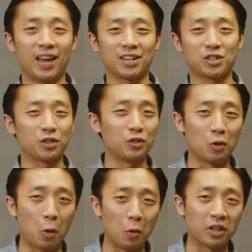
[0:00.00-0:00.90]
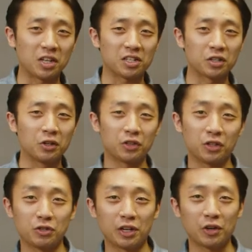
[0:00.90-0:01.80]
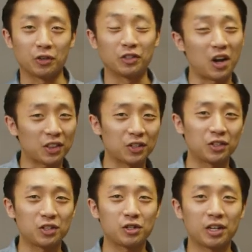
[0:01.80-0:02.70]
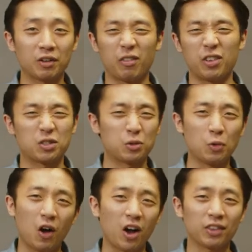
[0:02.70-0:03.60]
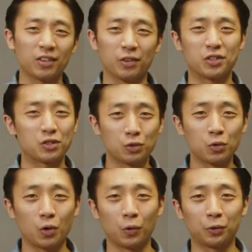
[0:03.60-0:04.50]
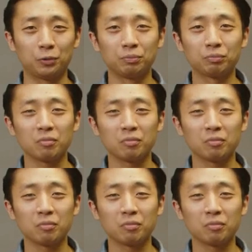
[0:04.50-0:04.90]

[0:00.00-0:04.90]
So you know when it's good to drink or not good to drink, if it's too hot or if it's too cold.